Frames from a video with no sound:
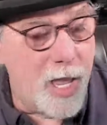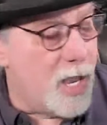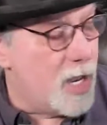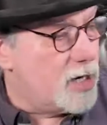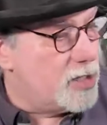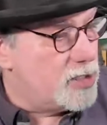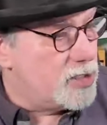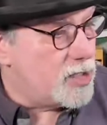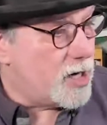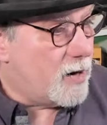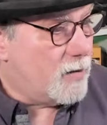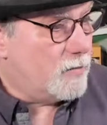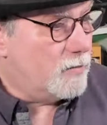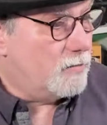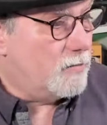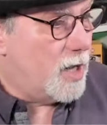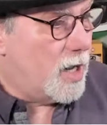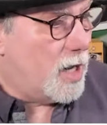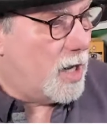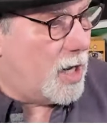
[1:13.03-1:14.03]
So
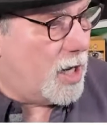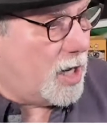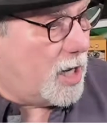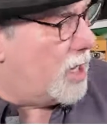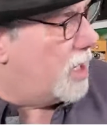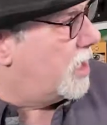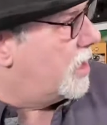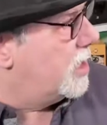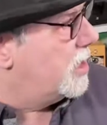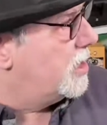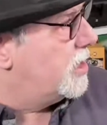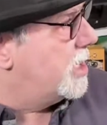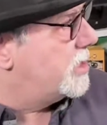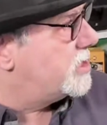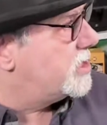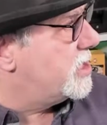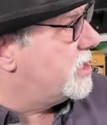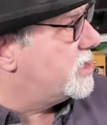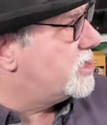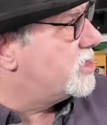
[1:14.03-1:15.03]

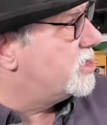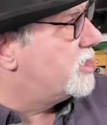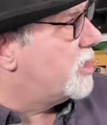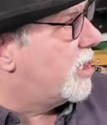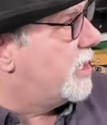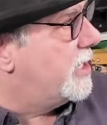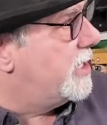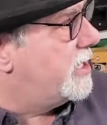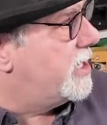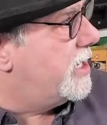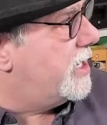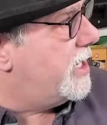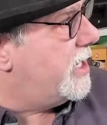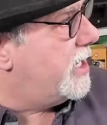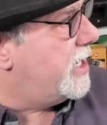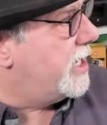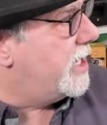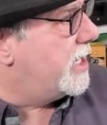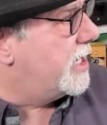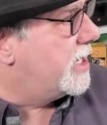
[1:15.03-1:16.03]
let's get started,
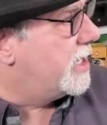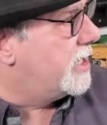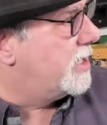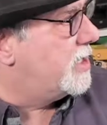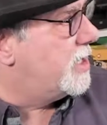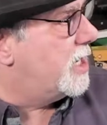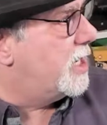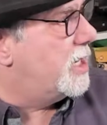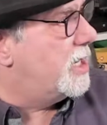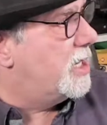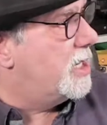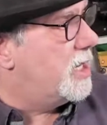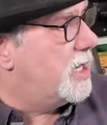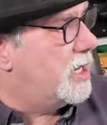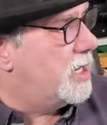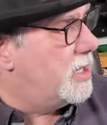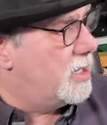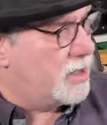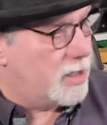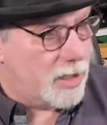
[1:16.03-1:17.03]
and
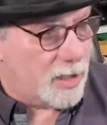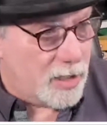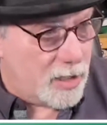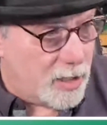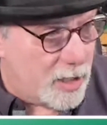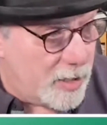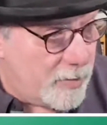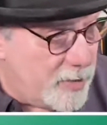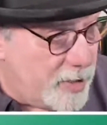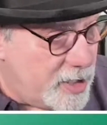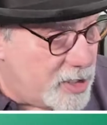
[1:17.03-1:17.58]
let me